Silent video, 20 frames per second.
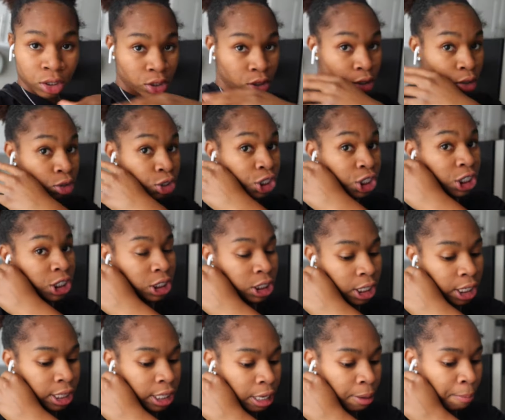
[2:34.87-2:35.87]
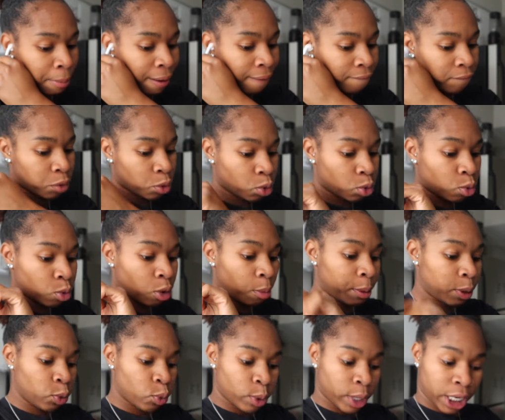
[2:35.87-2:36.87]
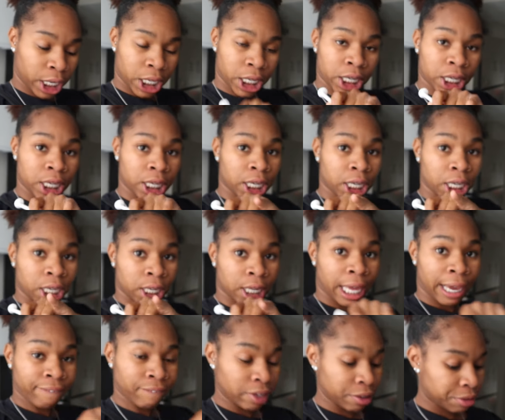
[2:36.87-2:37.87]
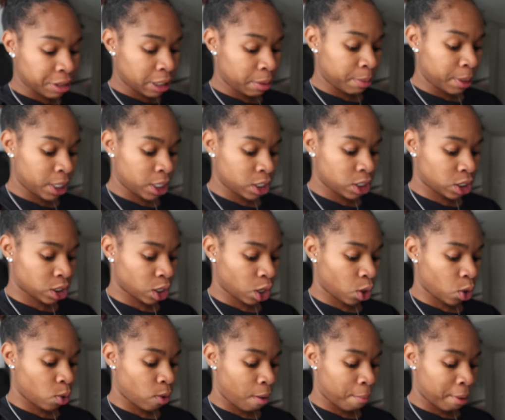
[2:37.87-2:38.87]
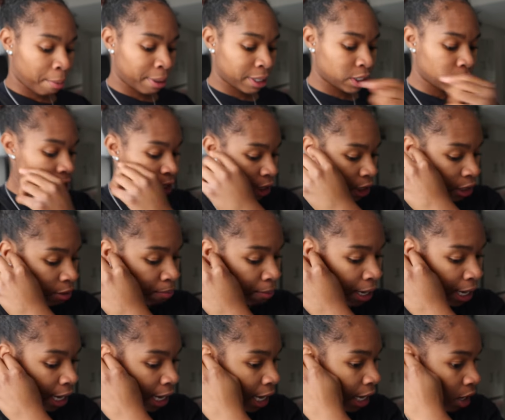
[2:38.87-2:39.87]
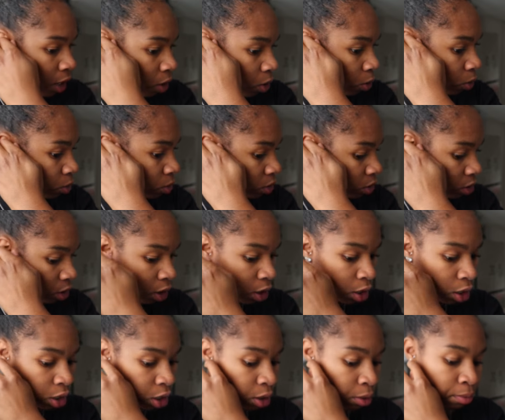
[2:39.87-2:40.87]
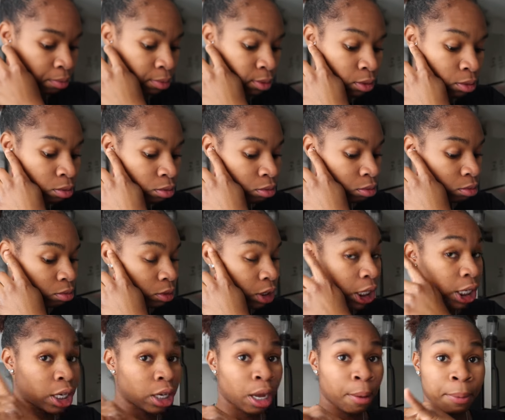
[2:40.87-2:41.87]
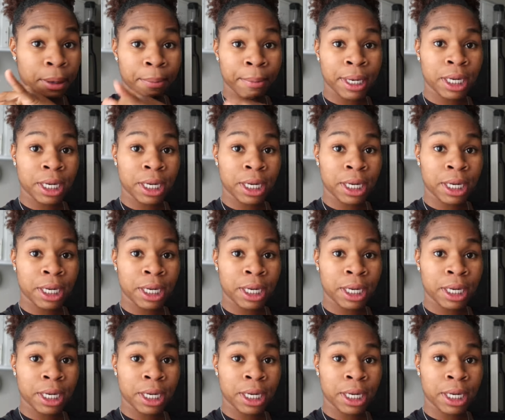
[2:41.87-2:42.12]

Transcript: So she said that my food will be ready in like 15 minutes. So I'm about to leave my house um, in a couple of